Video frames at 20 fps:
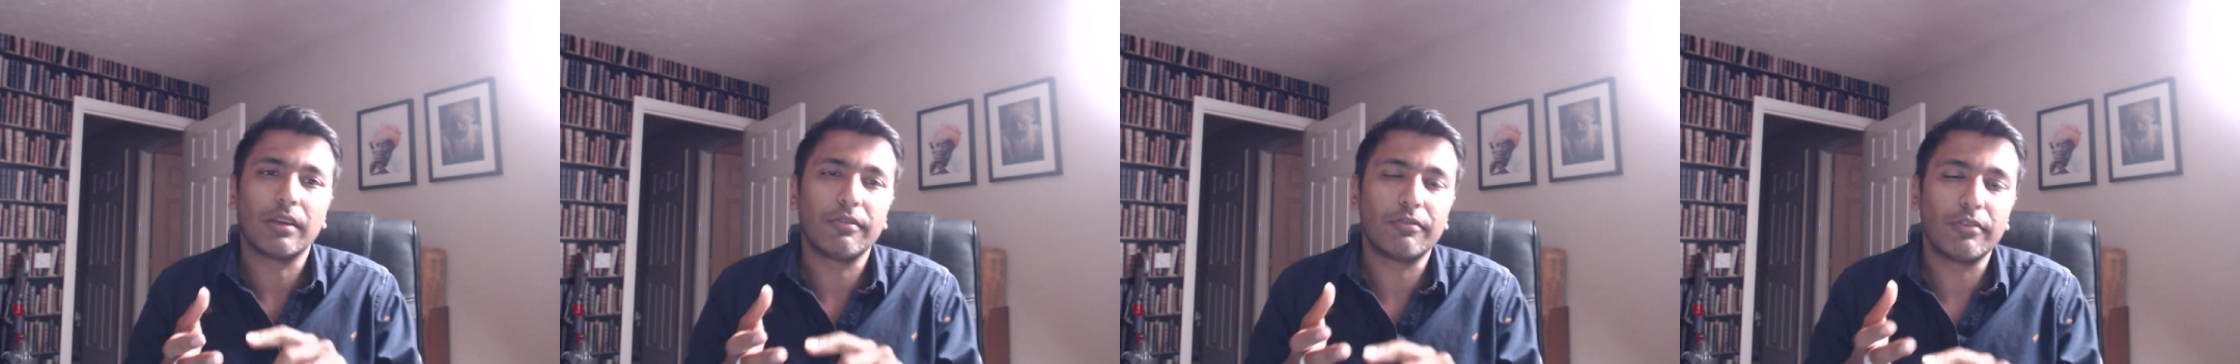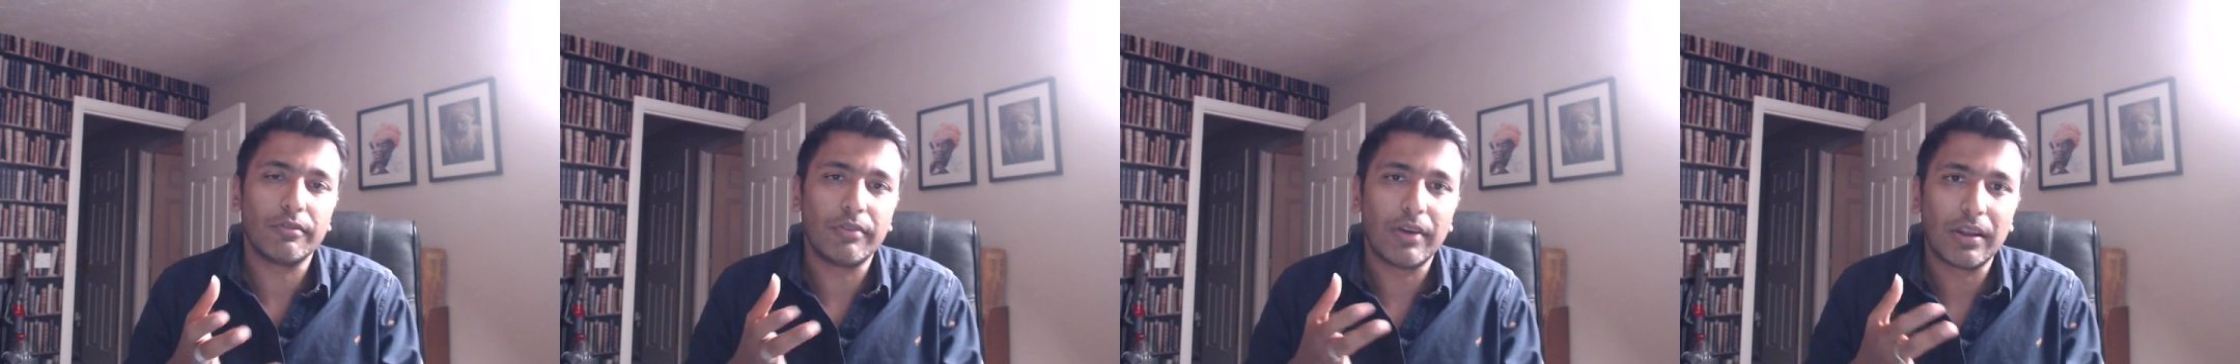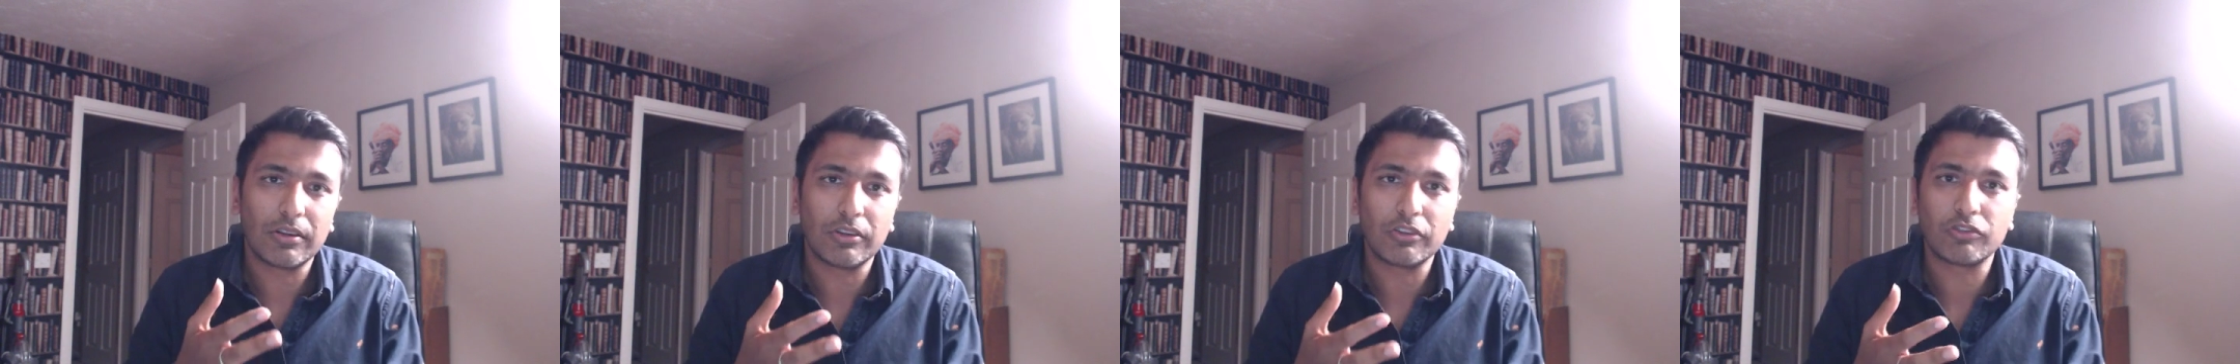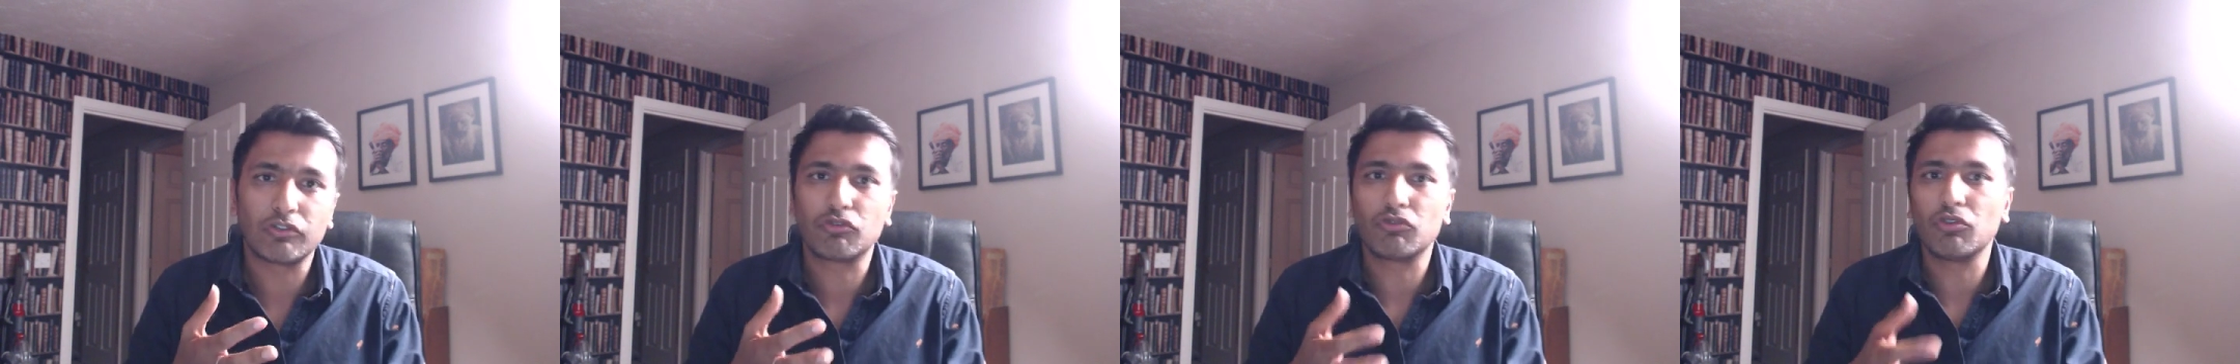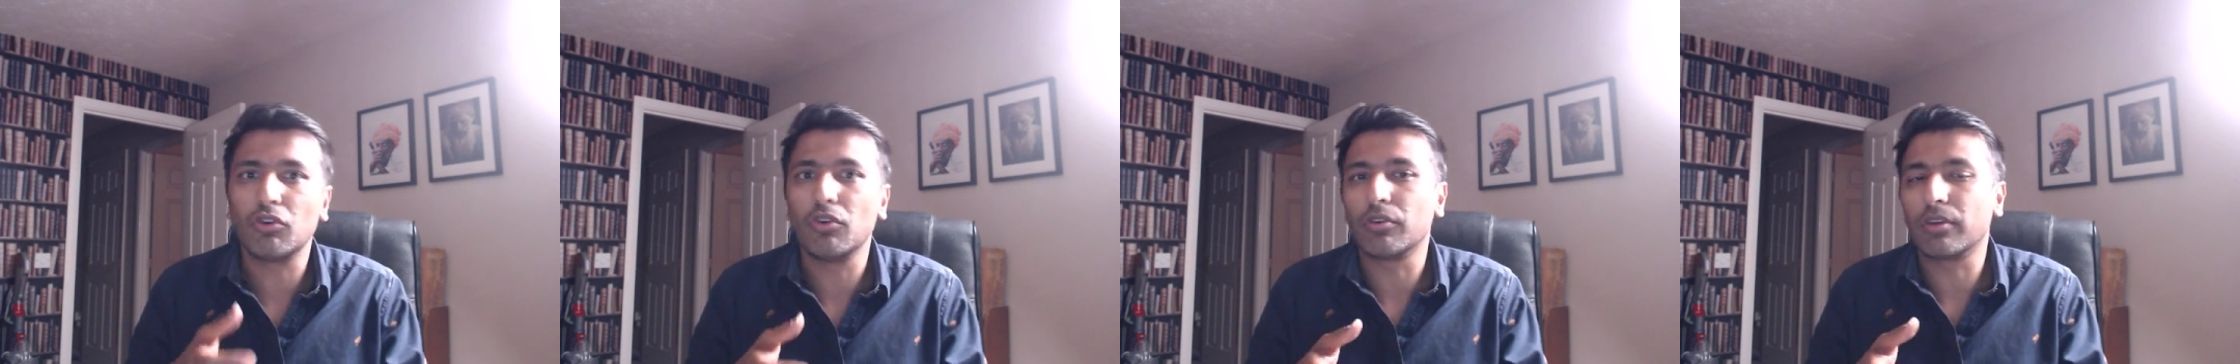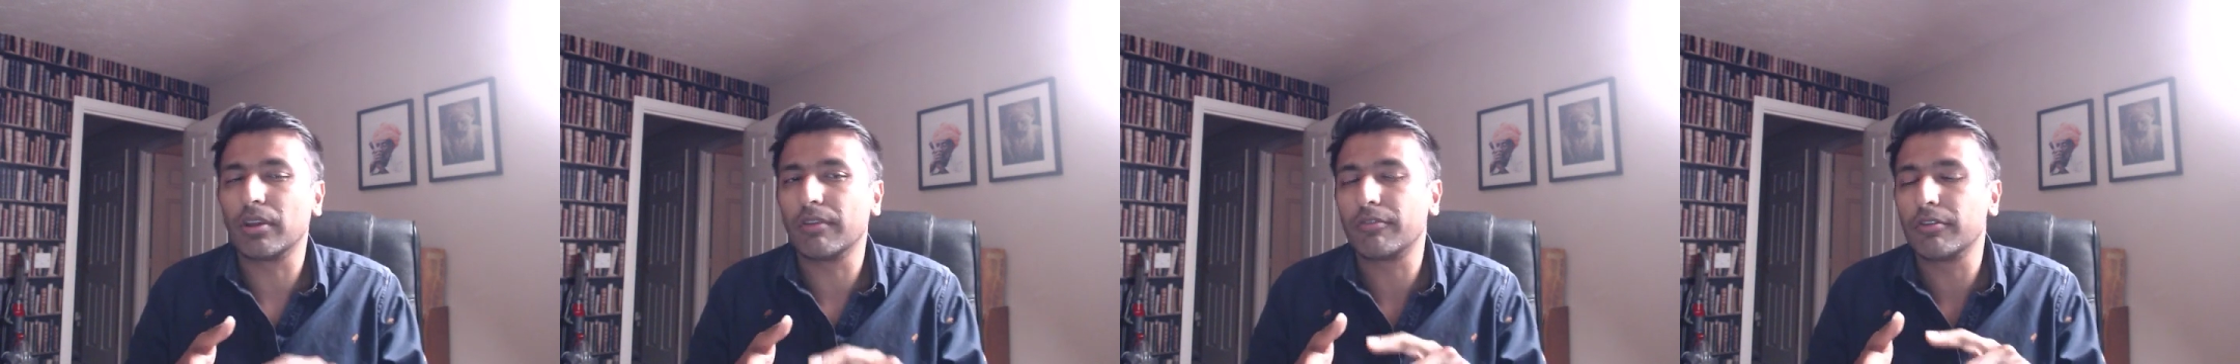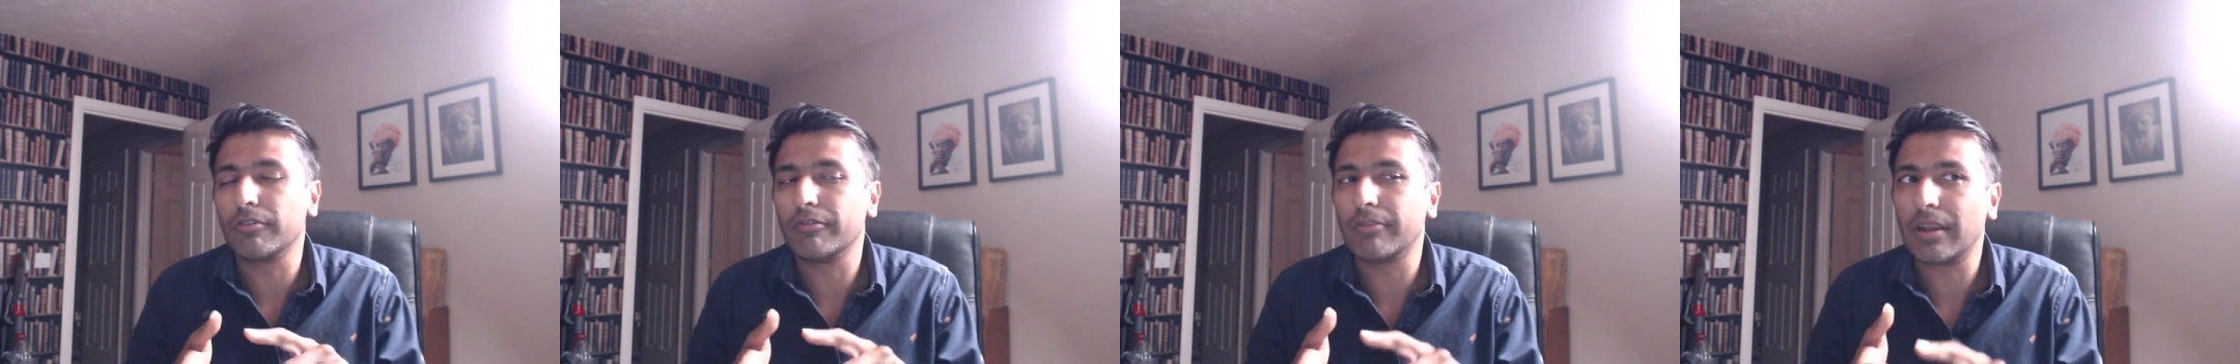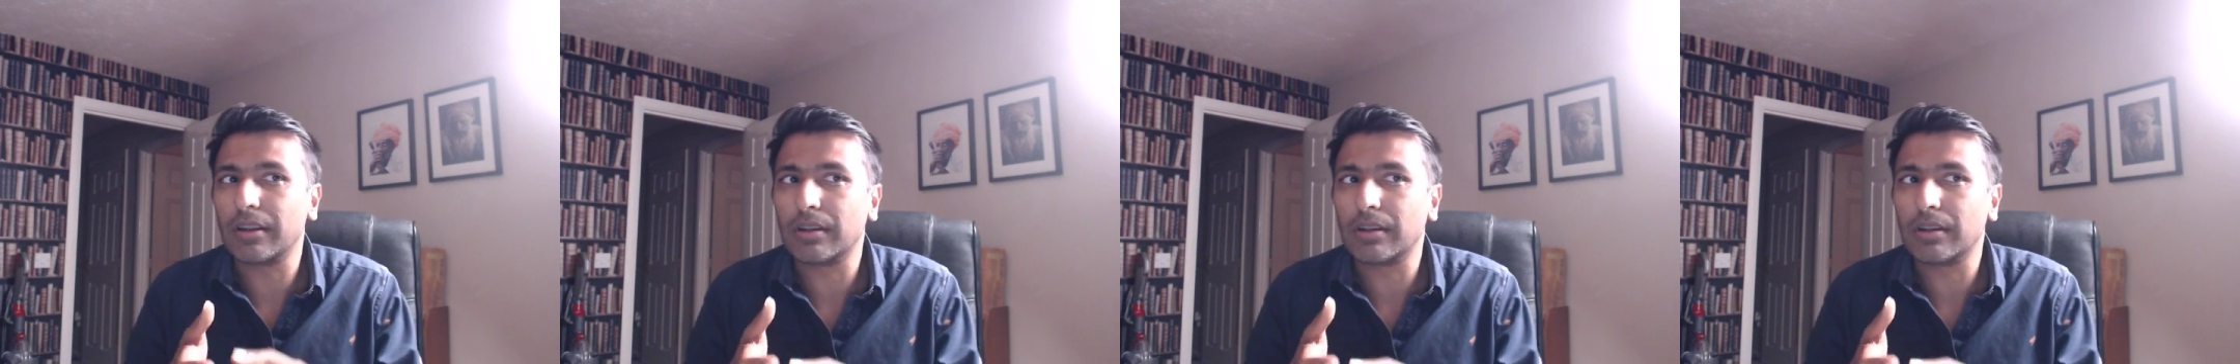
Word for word: if you've had a stroke if you've